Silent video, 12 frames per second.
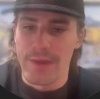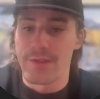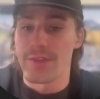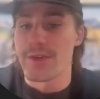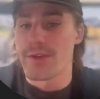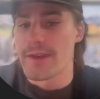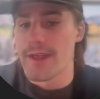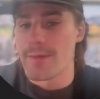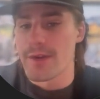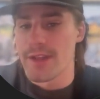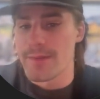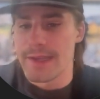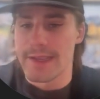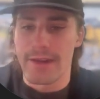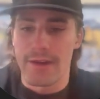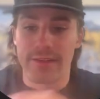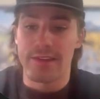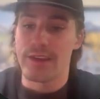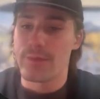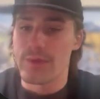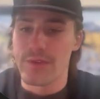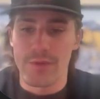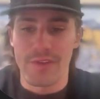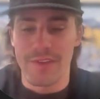a 30-day money-back guarantee,
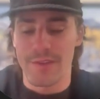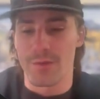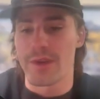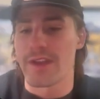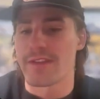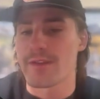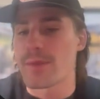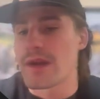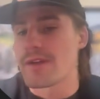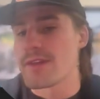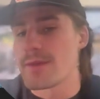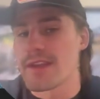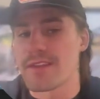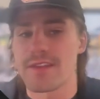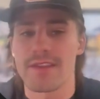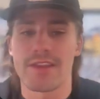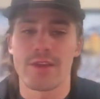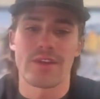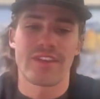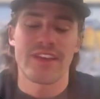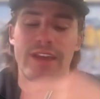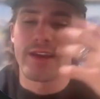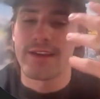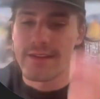reducing the risk, proudly based in the
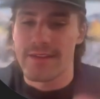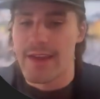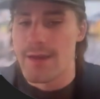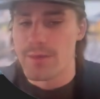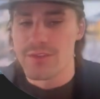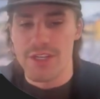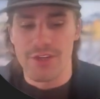USA, establishing